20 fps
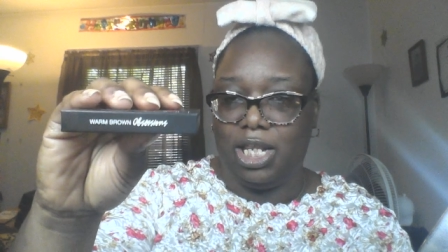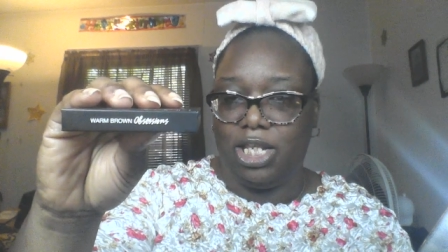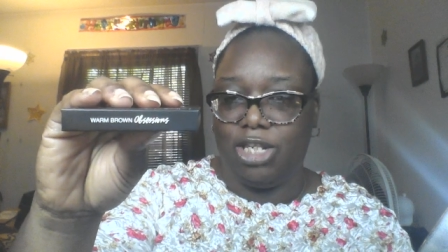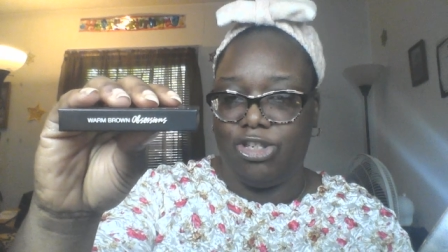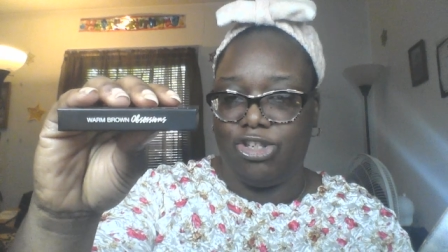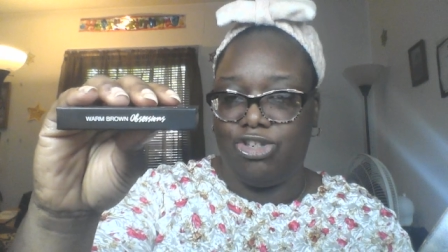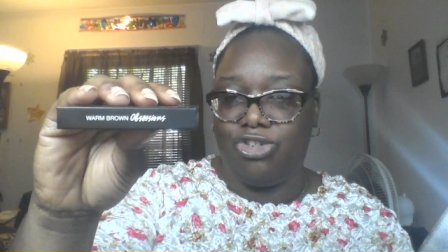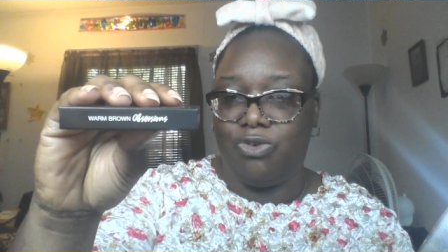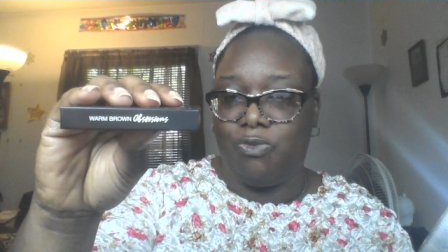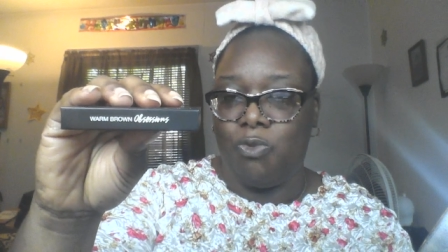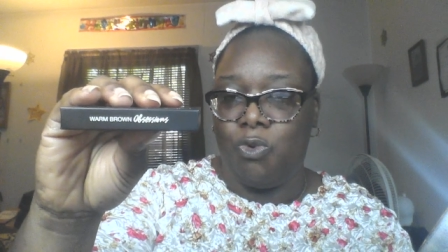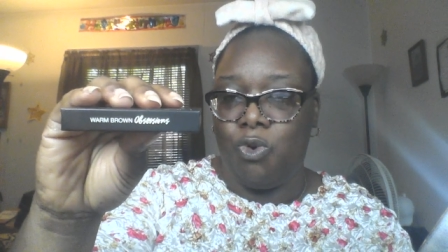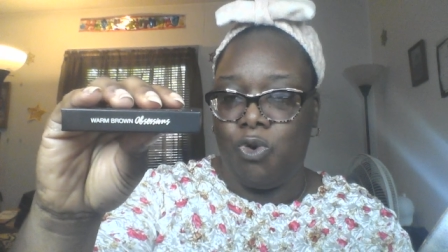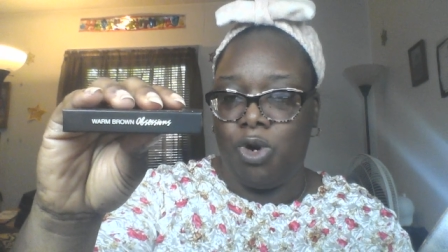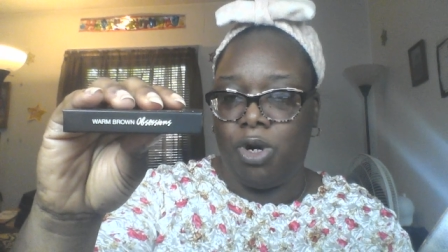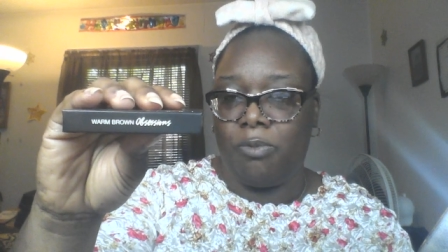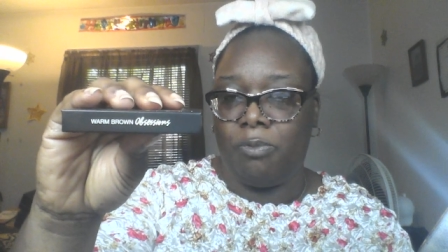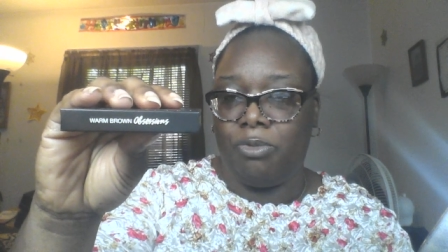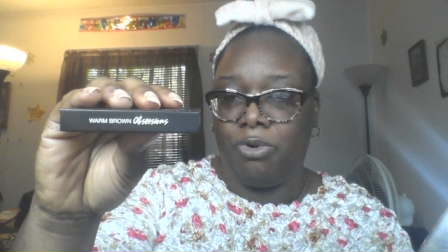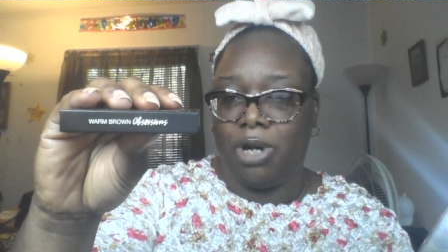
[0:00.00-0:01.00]
this is the
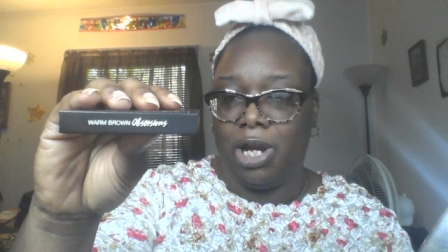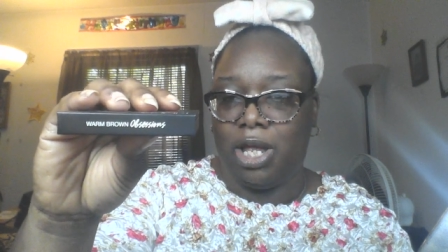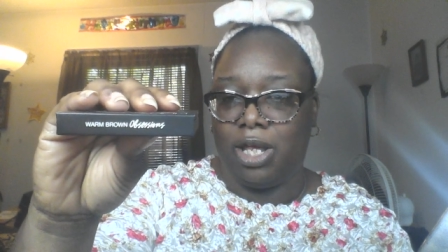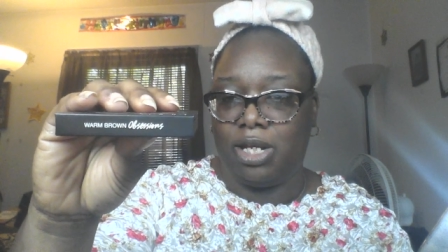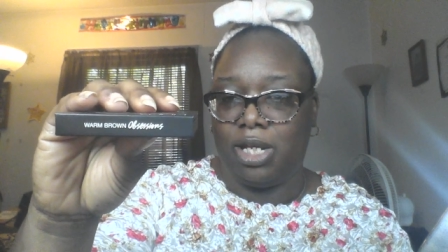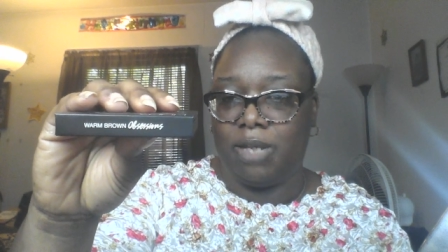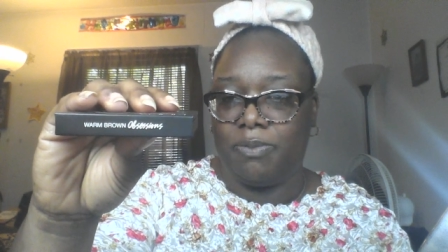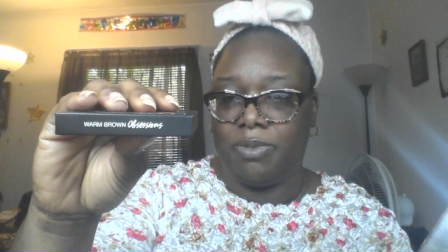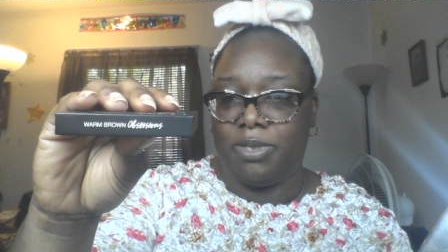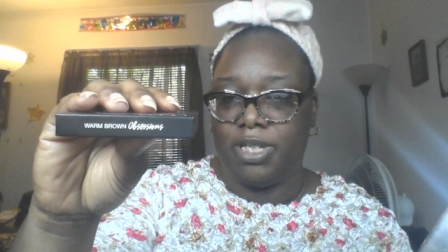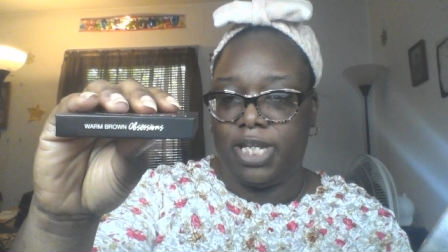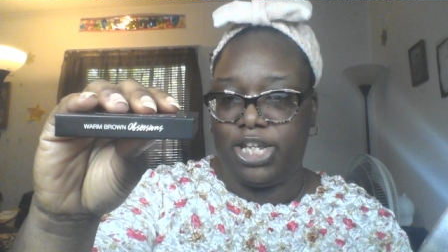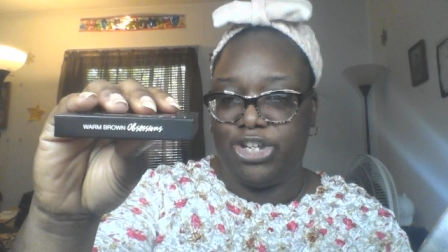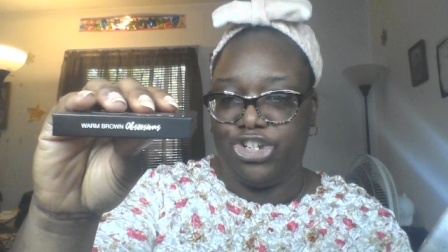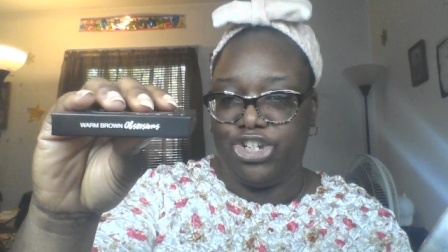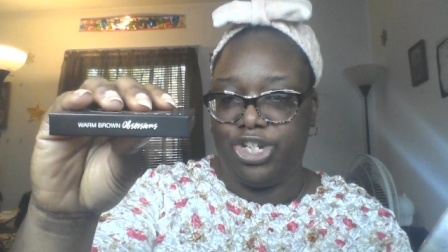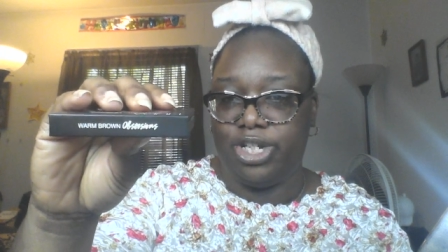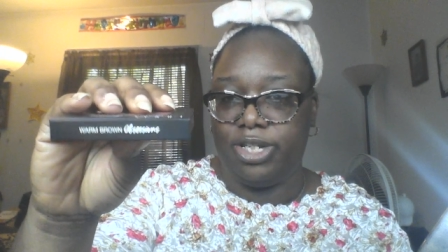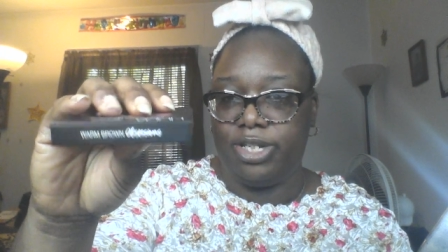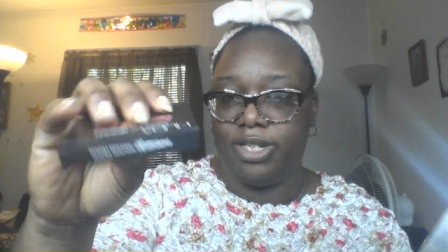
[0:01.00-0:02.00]
Warm Brown
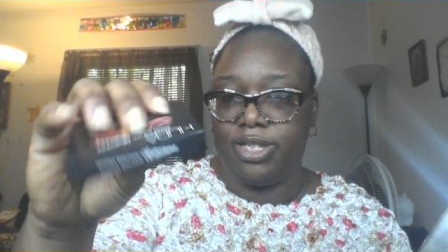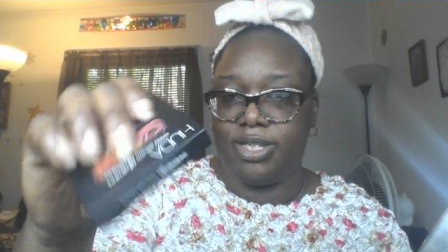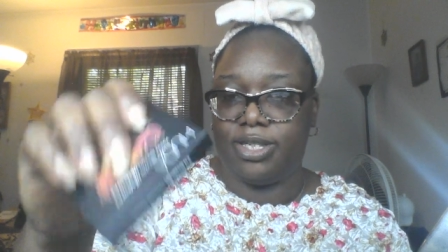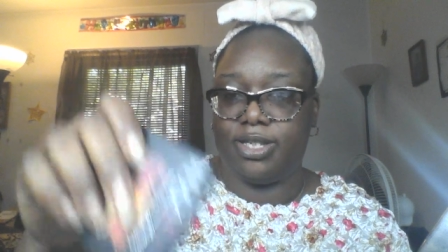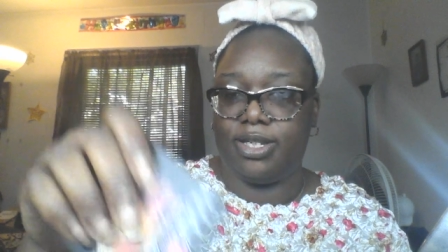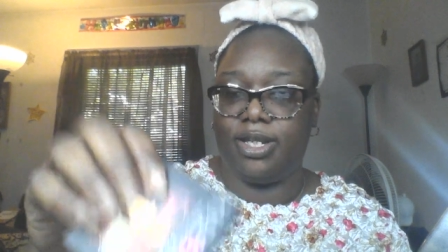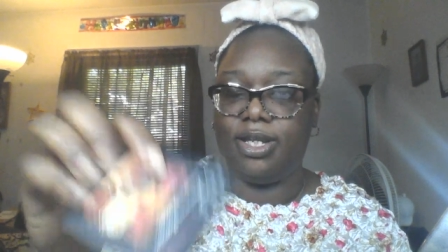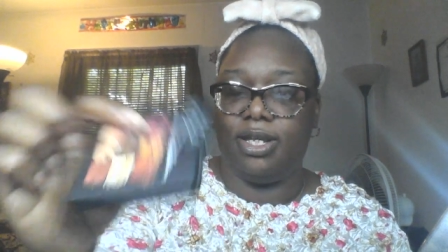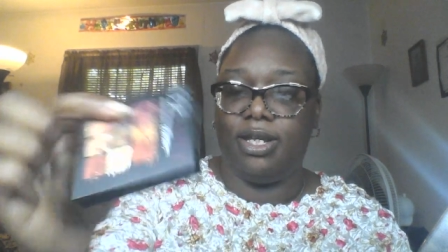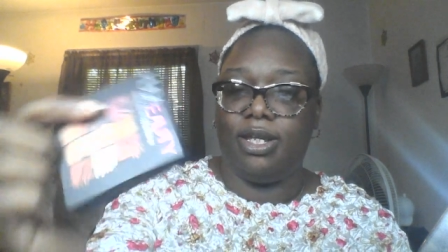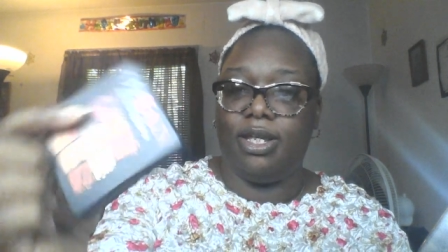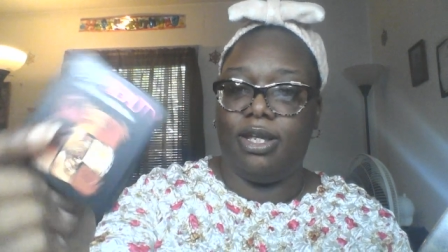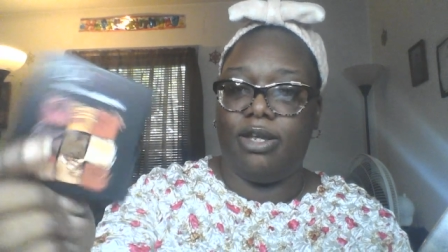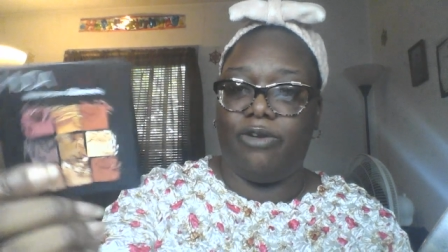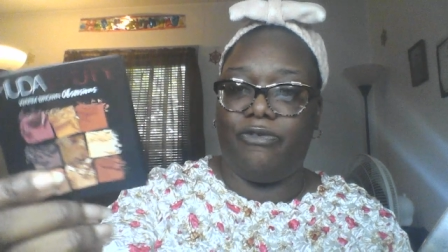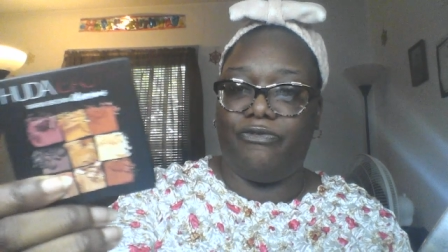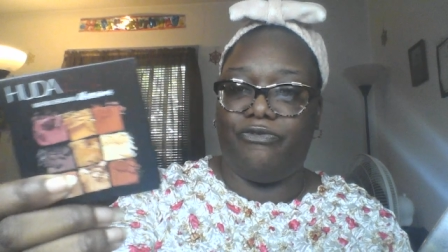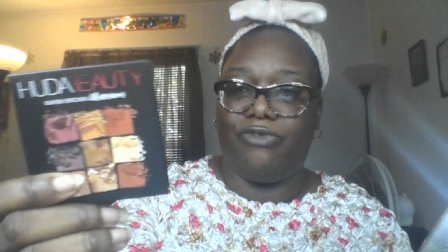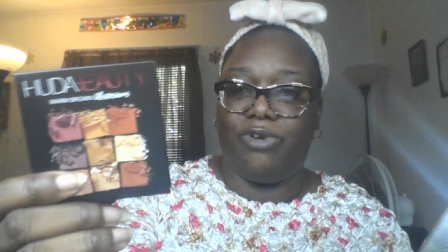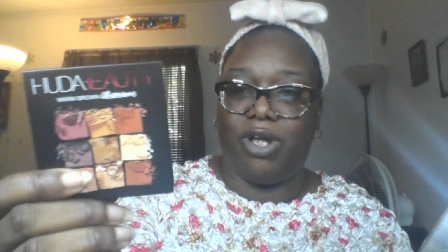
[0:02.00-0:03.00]
Obsessions
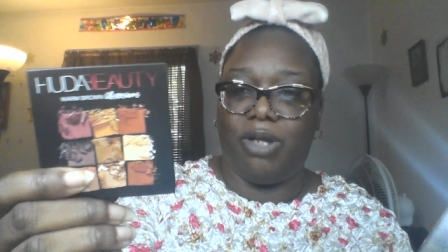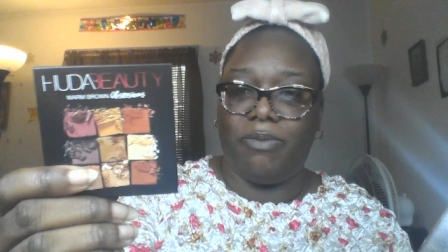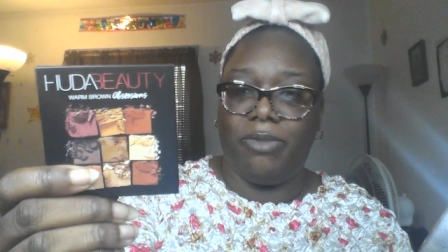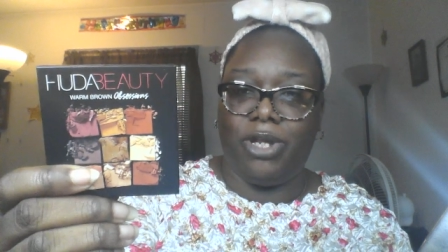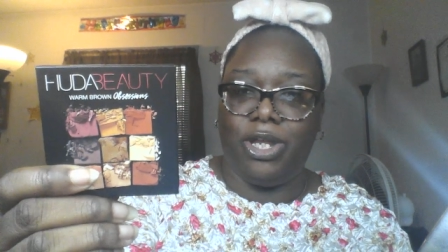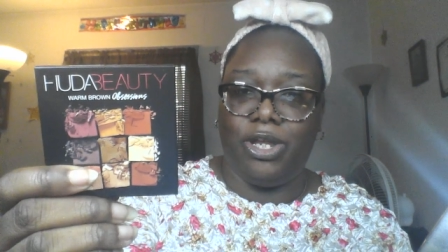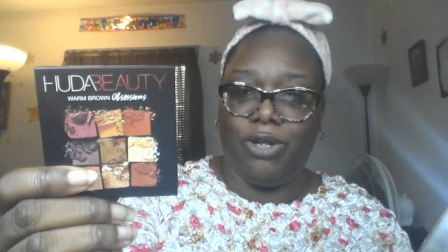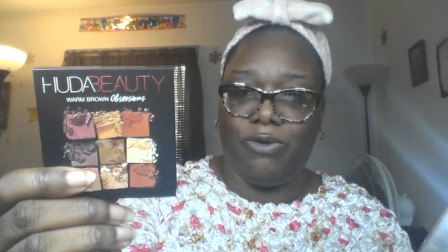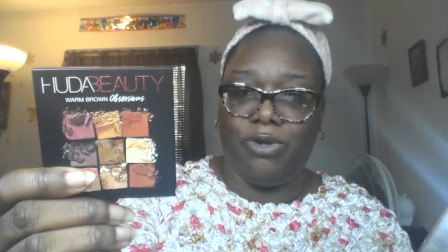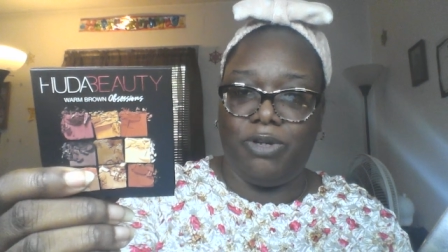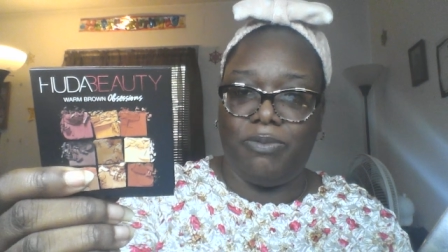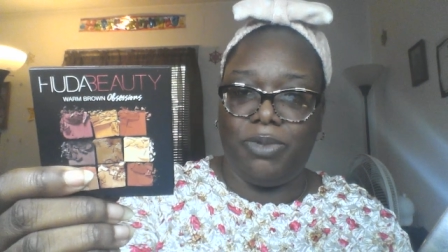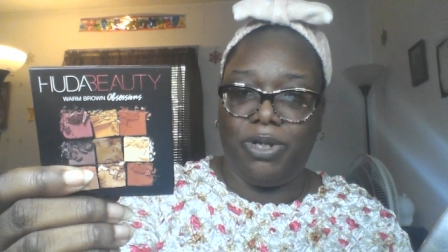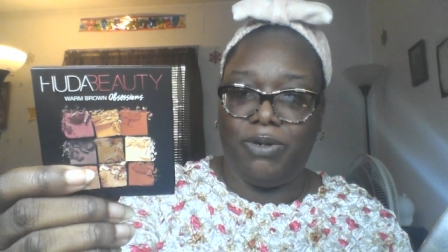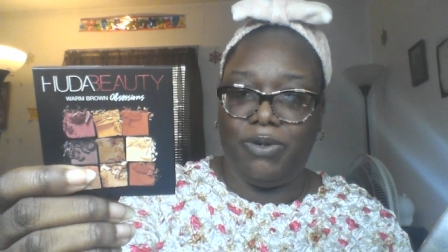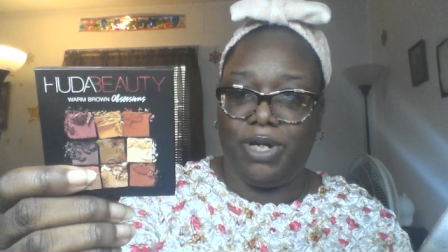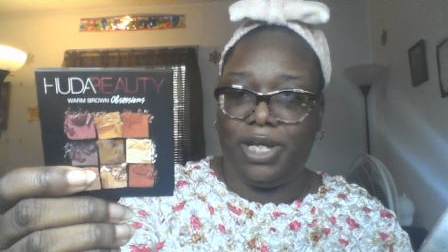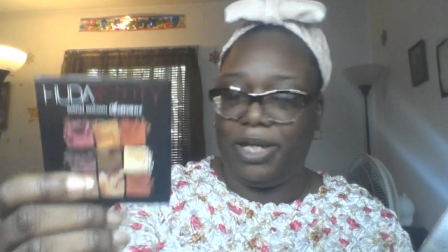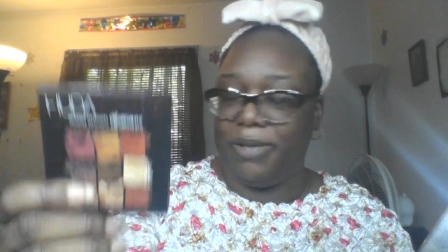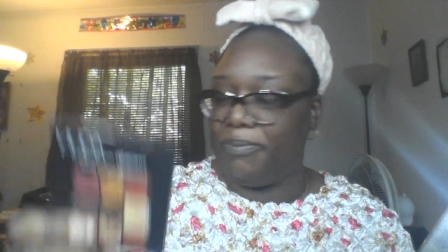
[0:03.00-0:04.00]
from Huda
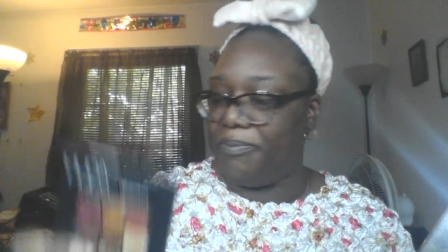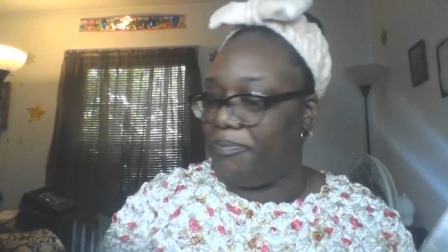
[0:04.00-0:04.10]
Beauty.